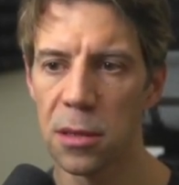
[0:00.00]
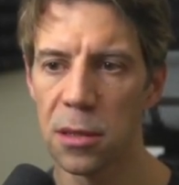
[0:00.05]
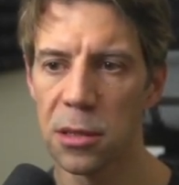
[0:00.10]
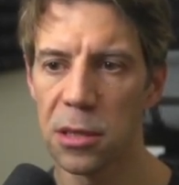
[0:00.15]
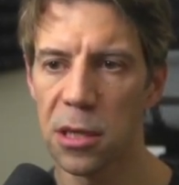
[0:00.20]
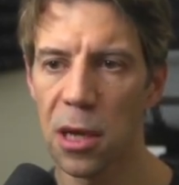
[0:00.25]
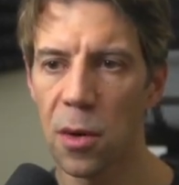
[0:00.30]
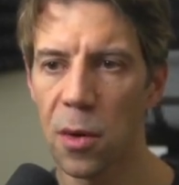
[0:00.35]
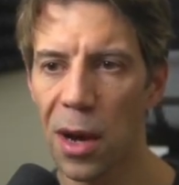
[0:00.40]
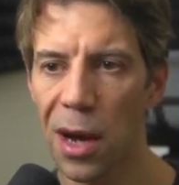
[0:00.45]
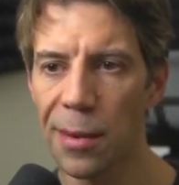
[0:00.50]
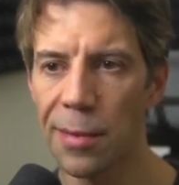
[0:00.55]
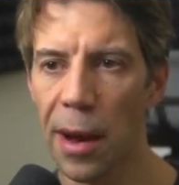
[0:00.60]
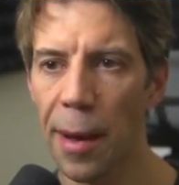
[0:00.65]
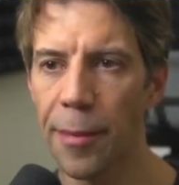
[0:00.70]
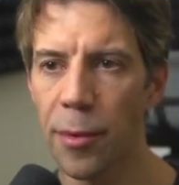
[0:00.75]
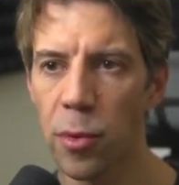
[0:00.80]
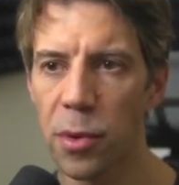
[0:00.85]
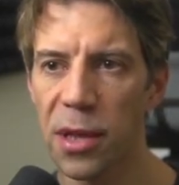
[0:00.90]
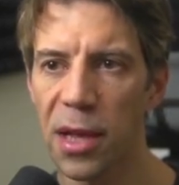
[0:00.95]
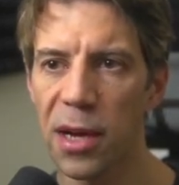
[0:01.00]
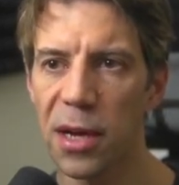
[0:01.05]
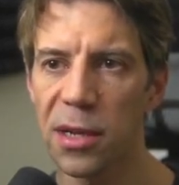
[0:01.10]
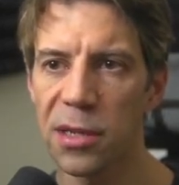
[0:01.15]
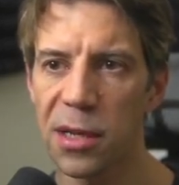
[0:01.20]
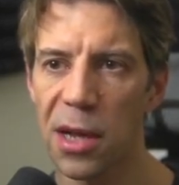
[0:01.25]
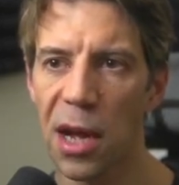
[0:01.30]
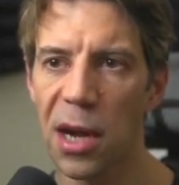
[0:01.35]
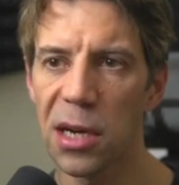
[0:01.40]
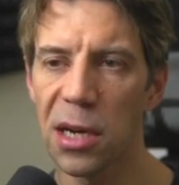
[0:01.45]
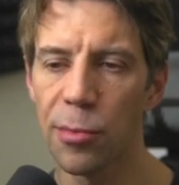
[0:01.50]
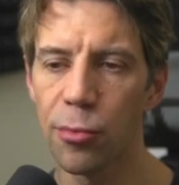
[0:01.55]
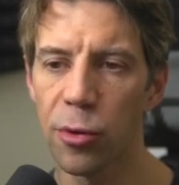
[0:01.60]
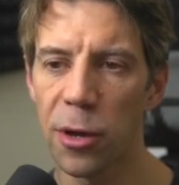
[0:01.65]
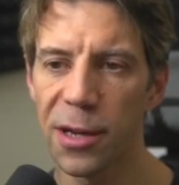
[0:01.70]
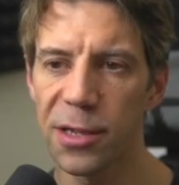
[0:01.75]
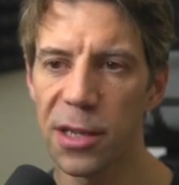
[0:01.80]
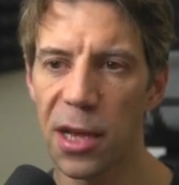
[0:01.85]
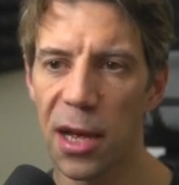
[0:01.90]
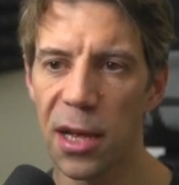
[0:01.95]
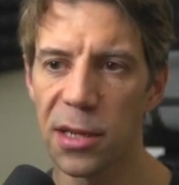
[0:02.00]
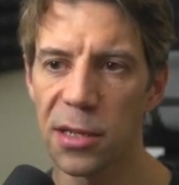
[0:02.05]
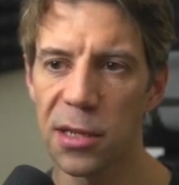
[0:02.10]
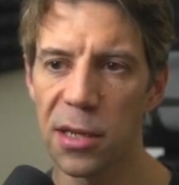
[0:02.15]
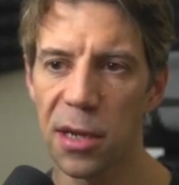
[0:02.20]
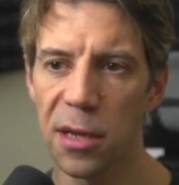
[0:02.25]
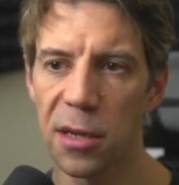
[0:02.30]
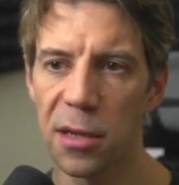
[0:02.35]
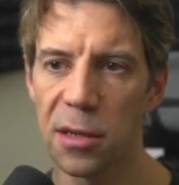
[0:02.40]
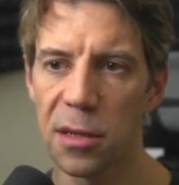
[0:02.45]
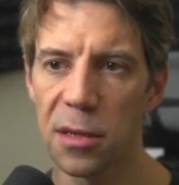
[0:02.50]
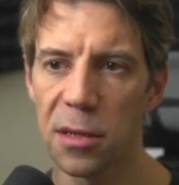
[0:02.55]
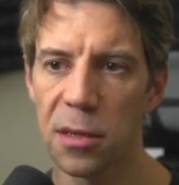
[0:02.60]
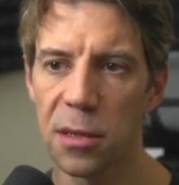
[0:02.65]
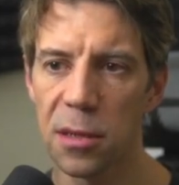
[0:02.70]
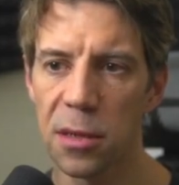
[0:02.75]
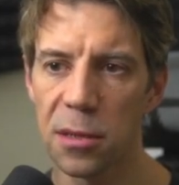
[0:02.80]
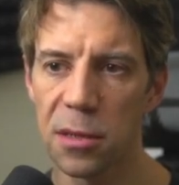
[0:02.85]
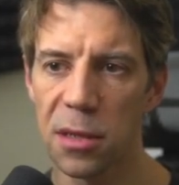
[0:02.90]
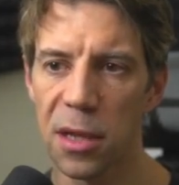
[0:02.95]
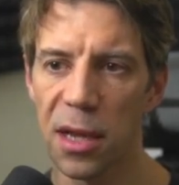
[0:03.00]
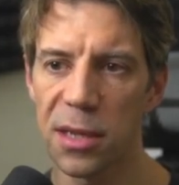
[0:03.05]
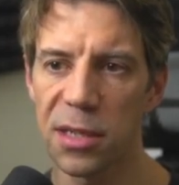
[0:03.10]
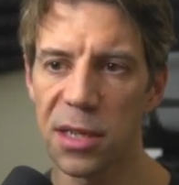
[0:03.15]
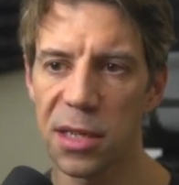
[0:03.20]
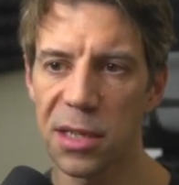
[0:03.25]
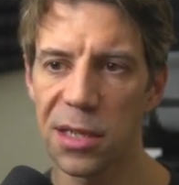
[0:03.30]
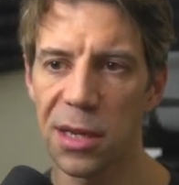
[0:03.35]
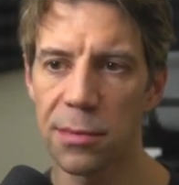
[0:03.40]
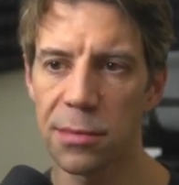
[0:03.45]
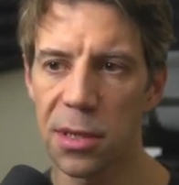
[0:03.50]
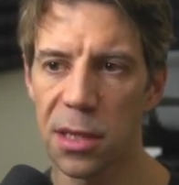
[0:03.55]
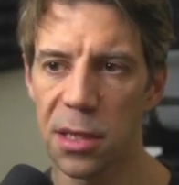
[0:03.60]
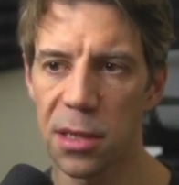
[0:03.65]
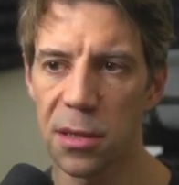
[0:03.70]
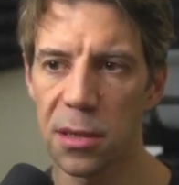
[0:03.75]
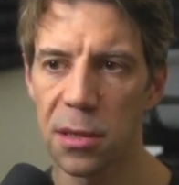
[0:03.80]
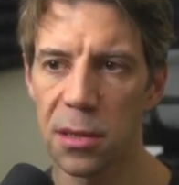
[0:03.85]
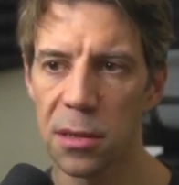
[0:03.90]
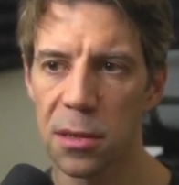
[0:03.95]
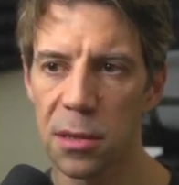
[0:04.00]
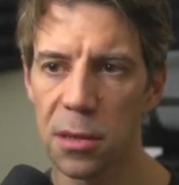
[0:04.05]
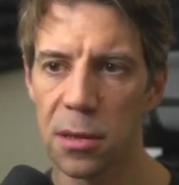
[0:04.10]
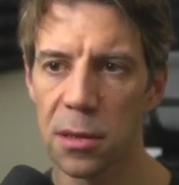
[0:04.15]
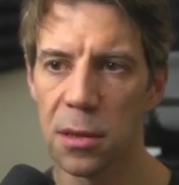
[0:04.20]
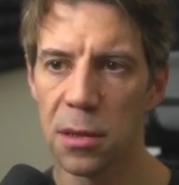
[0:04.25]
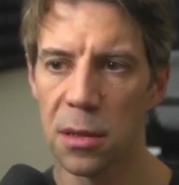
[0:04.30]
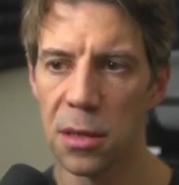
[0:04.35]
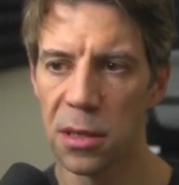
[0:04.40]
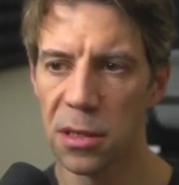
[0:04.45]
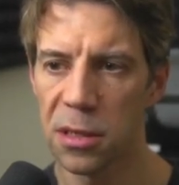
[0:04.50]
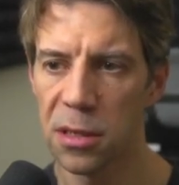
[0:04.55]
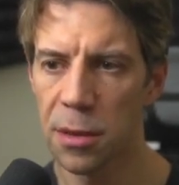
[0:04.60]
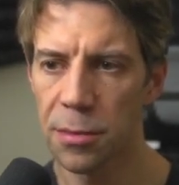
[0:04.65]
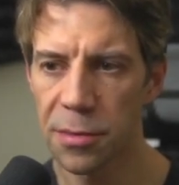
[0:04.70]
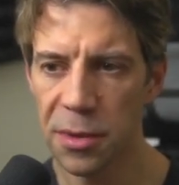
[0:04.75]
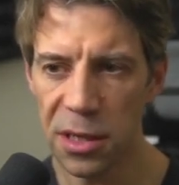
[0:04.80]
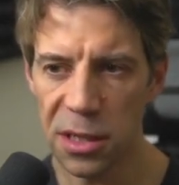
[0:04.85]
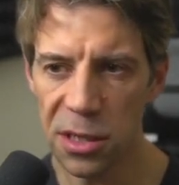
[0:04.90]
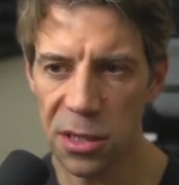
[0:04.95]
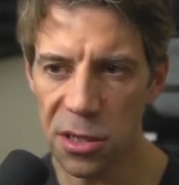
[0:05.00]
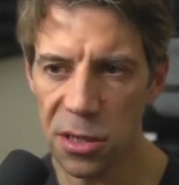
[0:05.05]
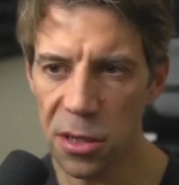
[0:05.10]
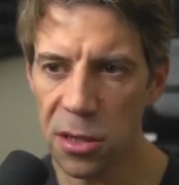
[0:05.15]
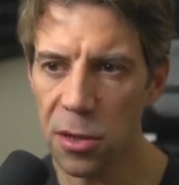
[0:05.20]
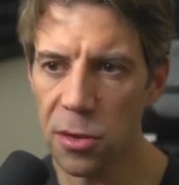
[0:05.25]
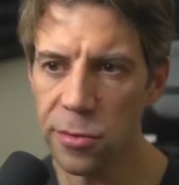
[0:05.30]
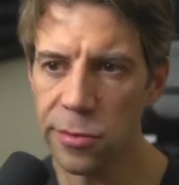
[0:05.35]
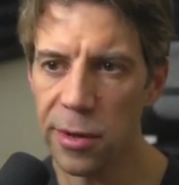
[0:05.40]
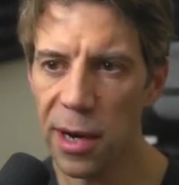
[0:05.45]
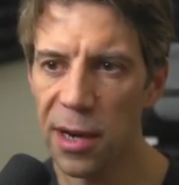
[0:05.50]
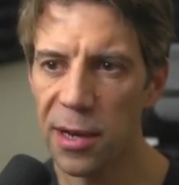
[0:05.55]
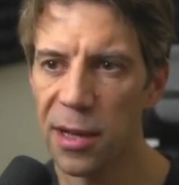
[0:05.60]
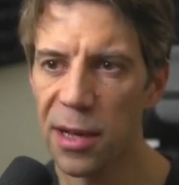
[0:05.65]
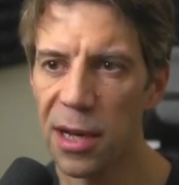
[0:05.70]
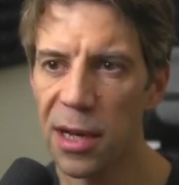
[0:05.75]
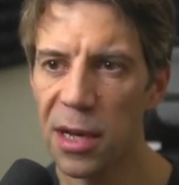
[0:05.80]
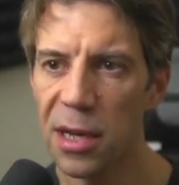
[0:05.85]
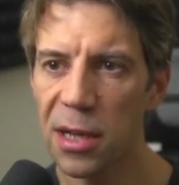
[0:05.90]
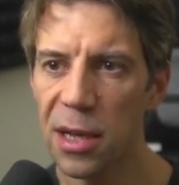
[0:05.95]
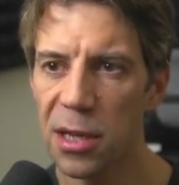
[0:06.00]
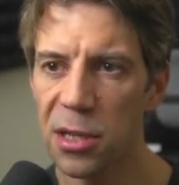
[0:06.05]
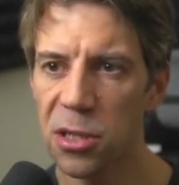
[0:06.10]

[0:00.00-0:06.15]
So I'm happy with that. I'm going to press enter. So that's accepted it. Something doesn't look right there.